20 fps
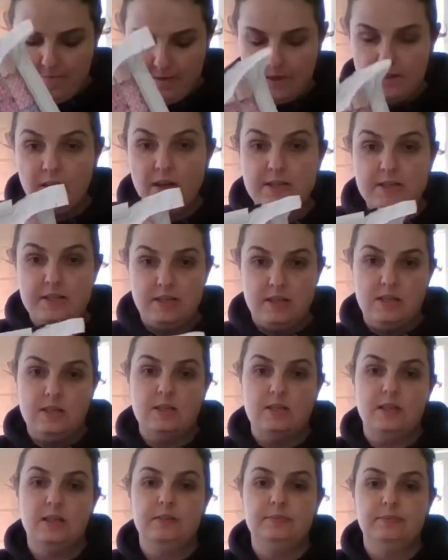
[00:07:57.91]
Nice and
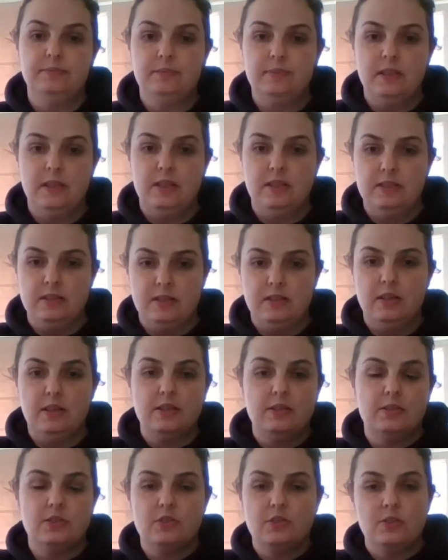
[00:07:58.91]
easy, and I
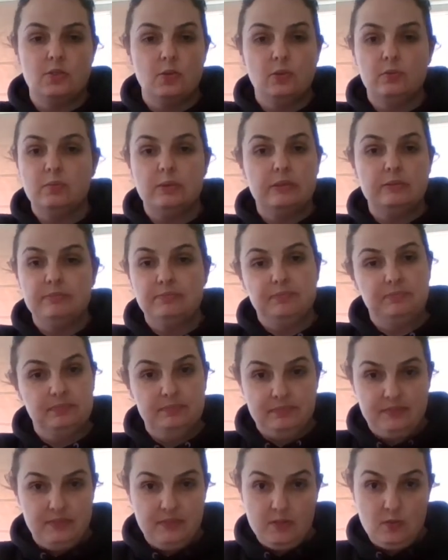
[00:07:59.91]
just thought, well,
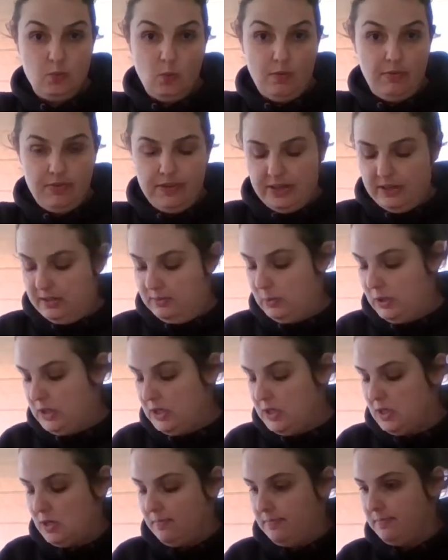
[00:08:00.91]
one thing a
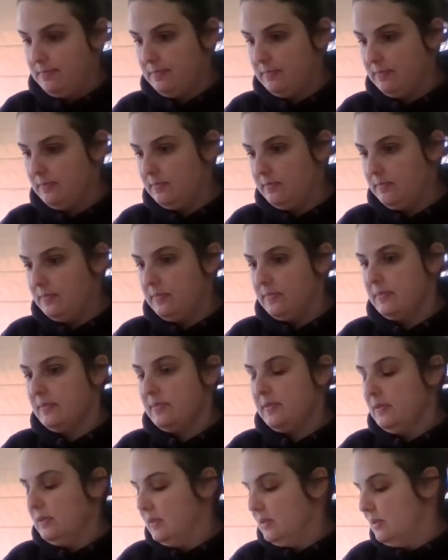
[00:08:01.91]
week.
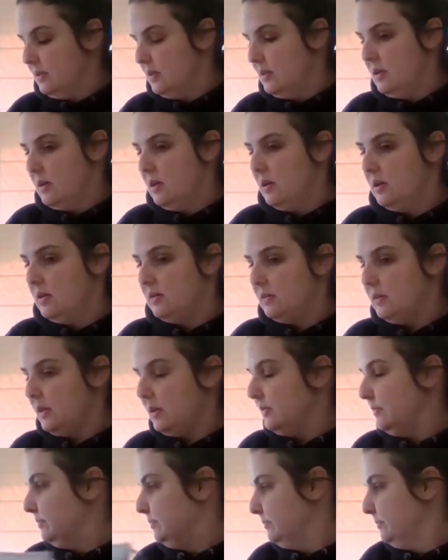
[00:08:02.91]
Okay,
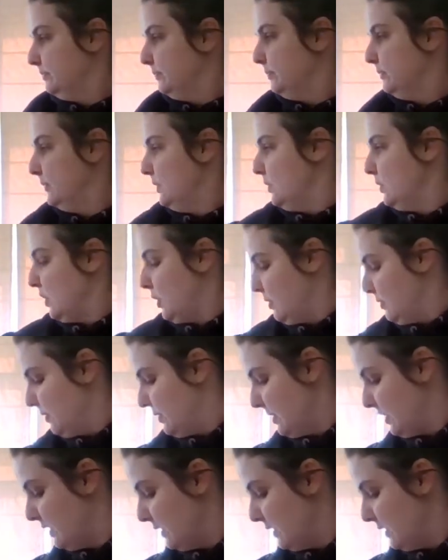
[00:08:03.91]
you can go over